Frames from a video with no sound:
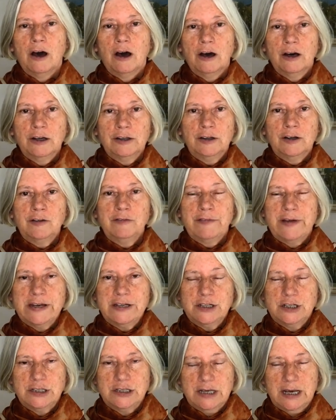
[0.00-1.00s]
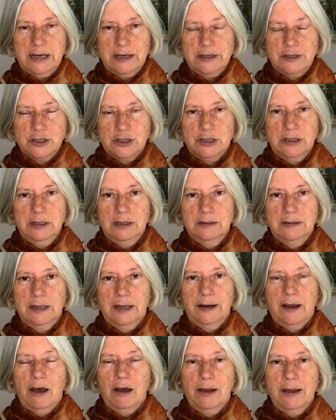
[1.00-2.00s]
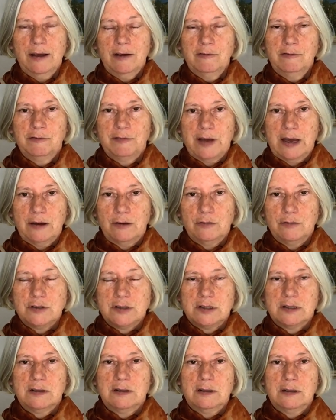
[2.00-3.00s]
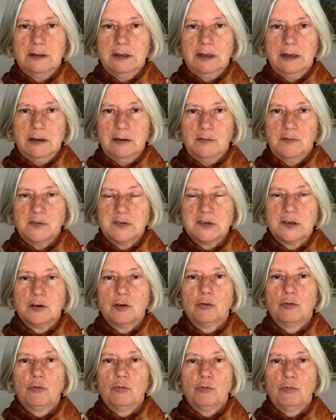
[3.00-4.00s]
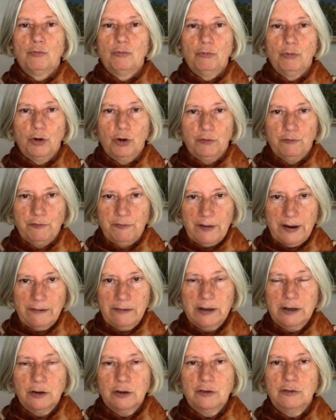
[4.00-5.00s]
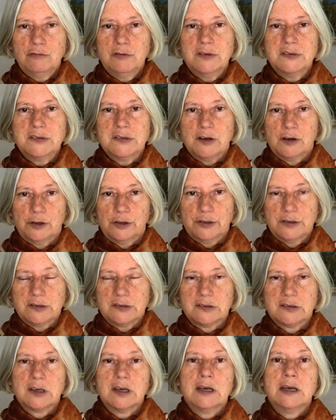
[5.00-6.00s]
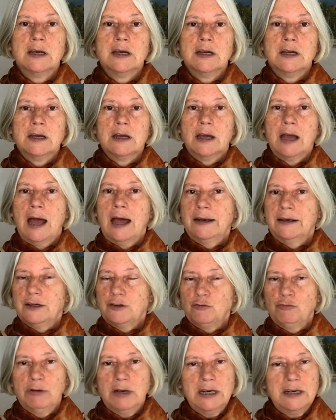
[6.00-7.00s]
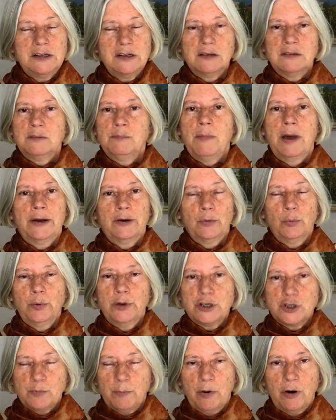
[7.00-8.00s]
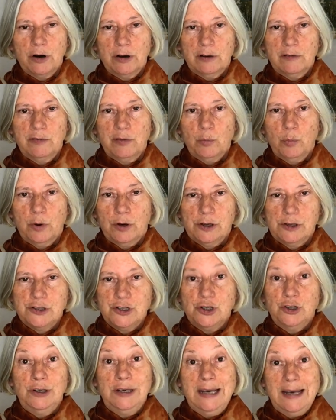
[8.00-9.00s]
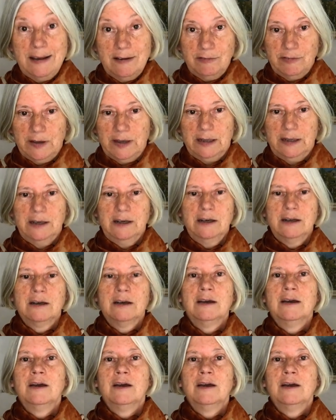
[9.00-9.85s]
Other vegetation that I have found gives very good results, and it really doesn't matter which part of the world you live in.